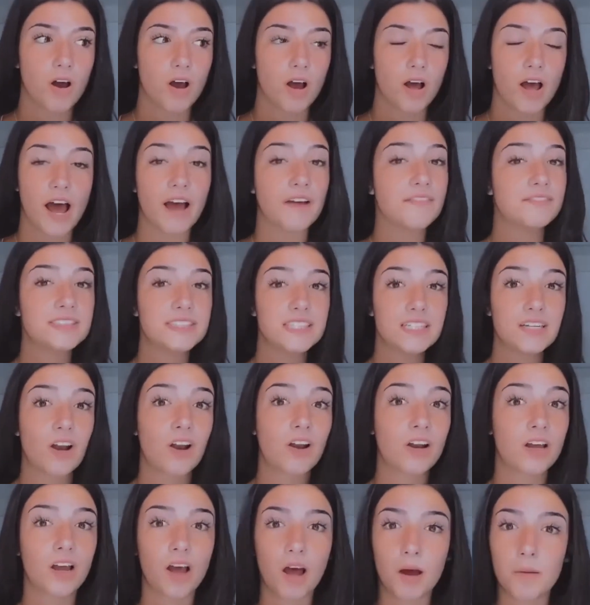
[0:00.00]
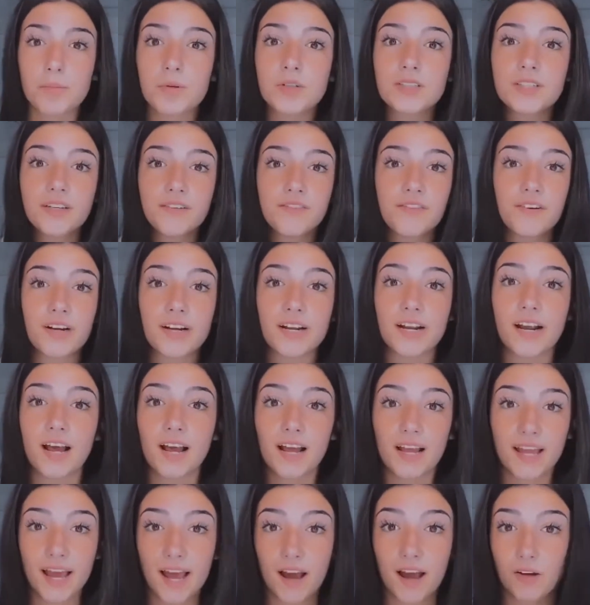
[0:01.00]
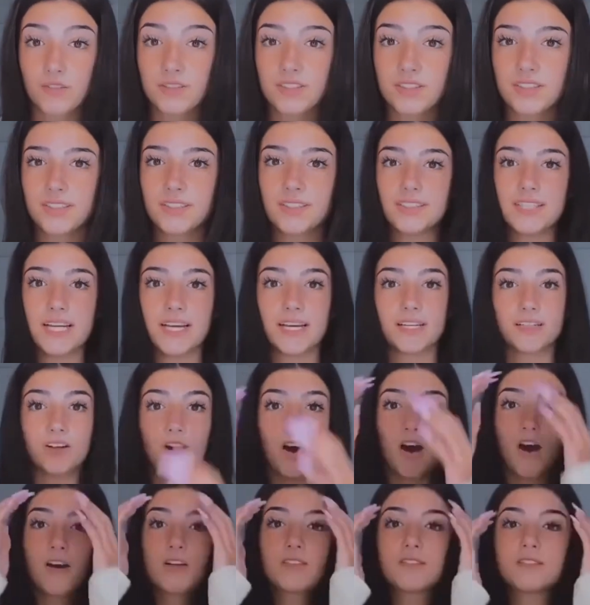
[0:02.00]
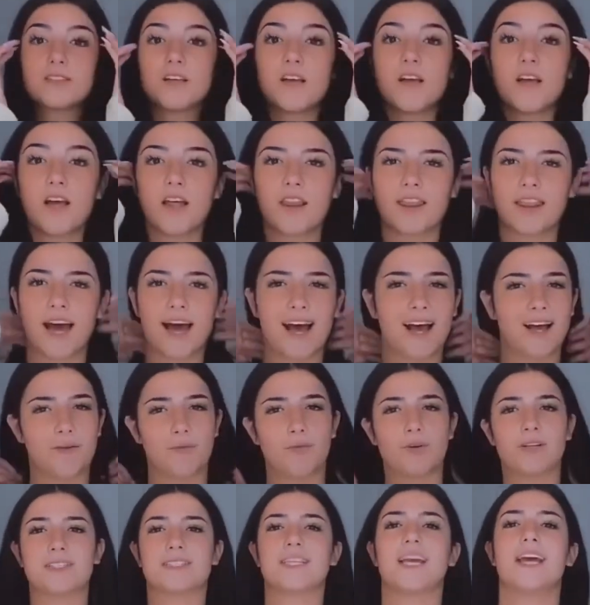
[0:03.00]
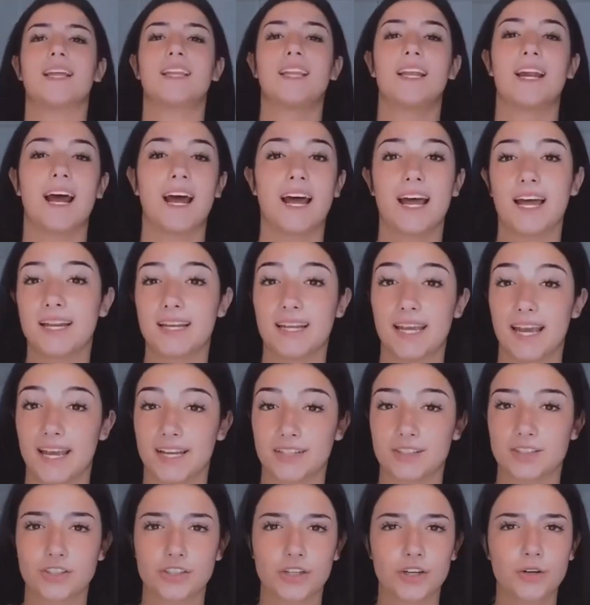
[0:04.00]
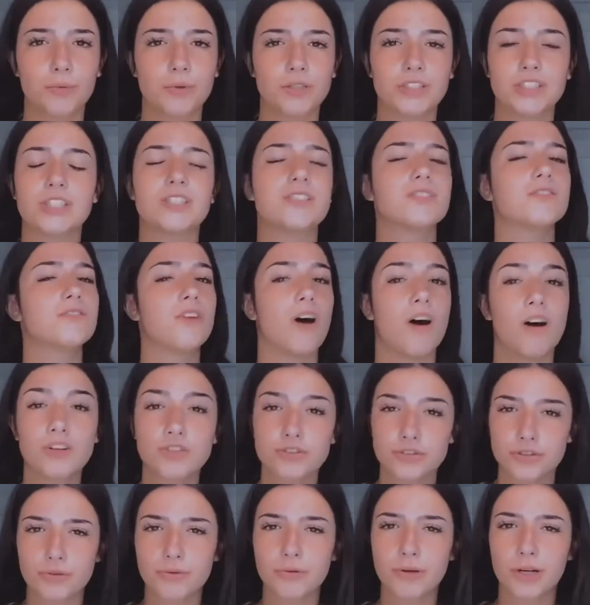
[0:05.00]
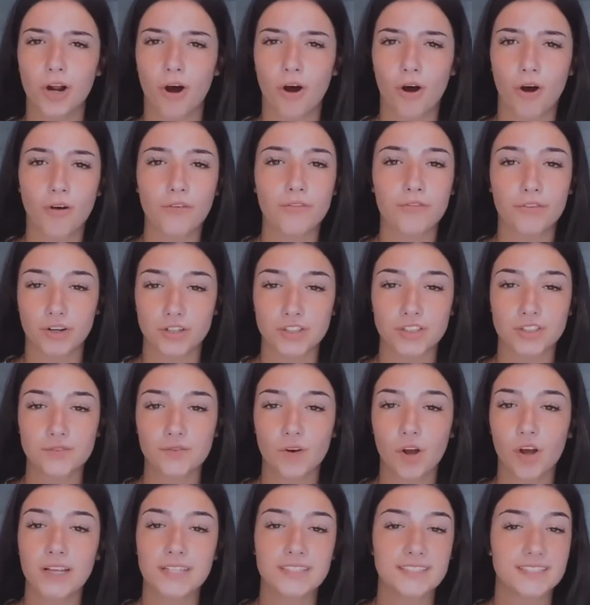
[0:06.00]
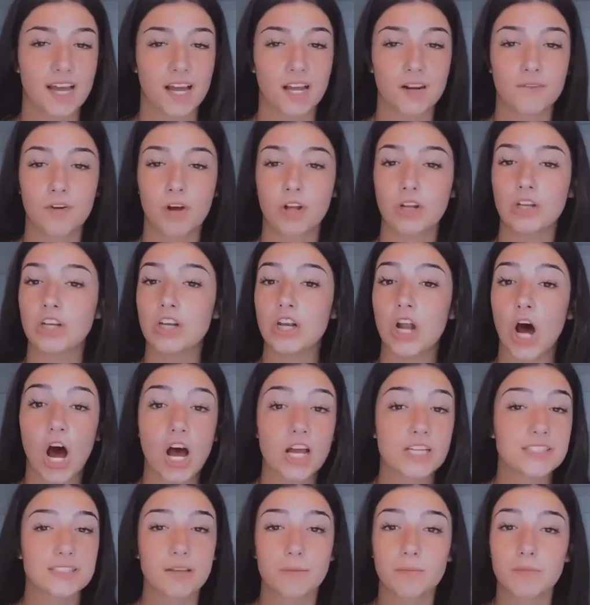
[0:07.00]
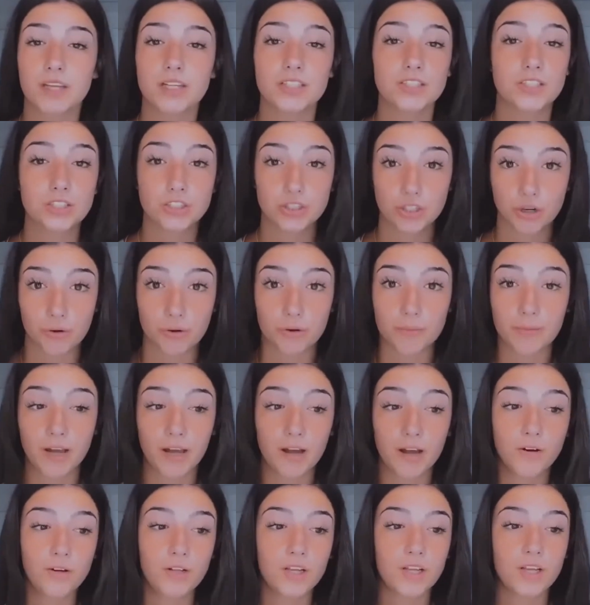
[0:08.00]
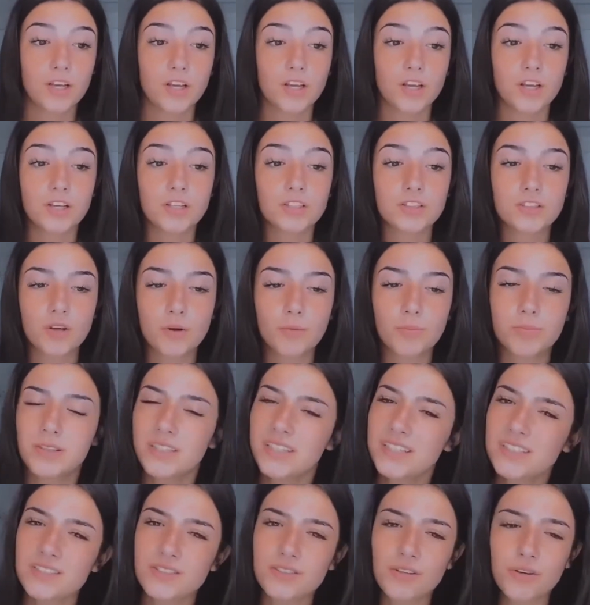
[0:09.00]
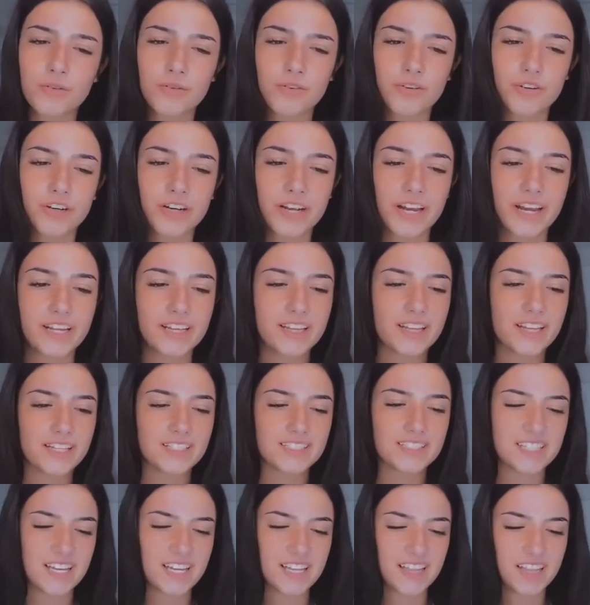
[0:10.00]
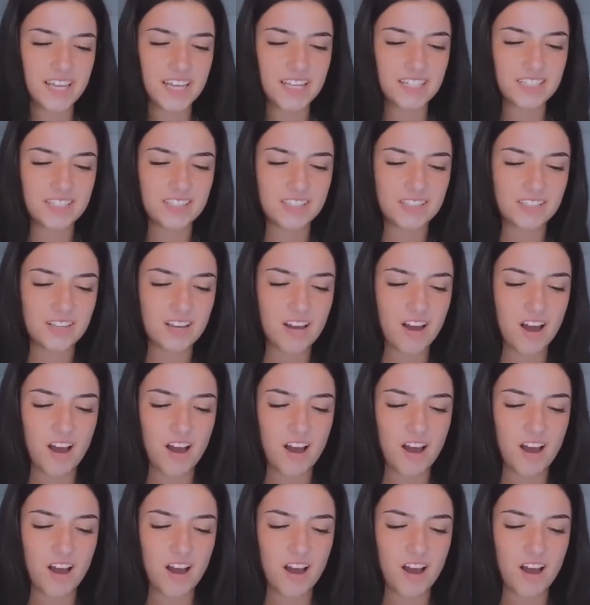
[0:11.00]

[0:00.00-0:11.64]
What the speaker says: I've seen on a couple different accounts and TikToks that were saying that I had cancer, which is not true at all, first of all, and second of all, not something to joke about. So please don't create things like this,